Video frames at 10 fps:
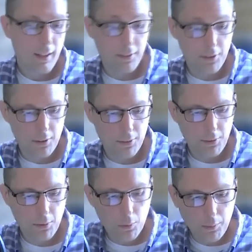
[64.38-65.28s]

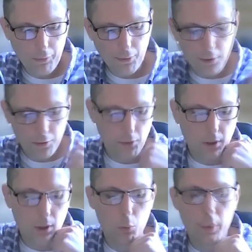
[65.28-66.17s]
So when we first
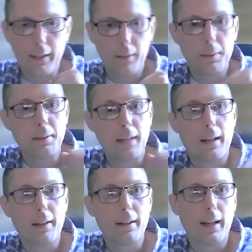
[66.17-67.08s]
saw wheat and
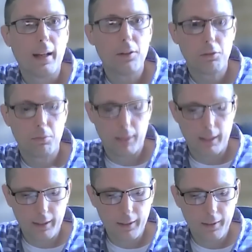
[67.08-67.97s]
nat gas
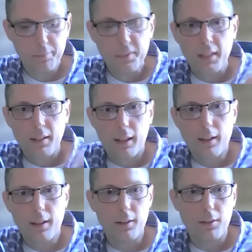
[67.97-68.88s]
spike, that
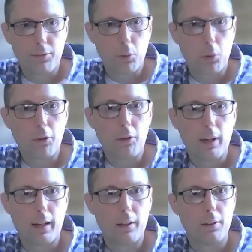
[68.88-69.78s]
kind of
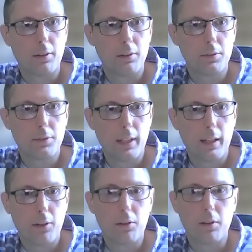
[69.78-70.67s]
foreshadowed
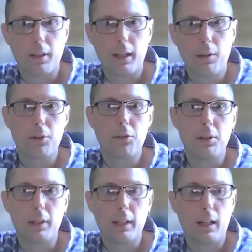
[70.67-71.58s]
inflation. And now we're
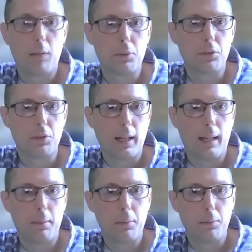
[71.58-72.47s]
seeing the opposite
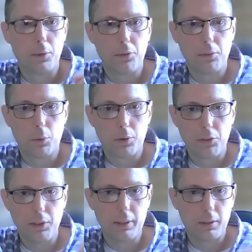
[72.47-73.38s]
happen. We're
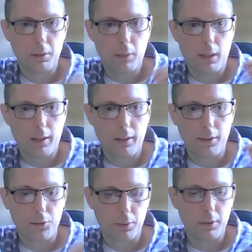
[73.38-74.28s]
seeing
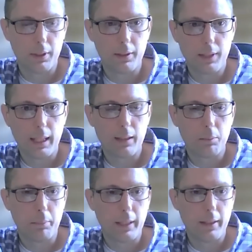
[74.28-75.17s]
commodities really take a
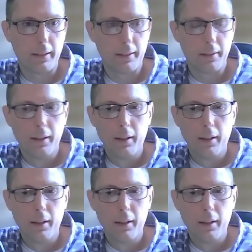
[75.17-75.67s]
beating.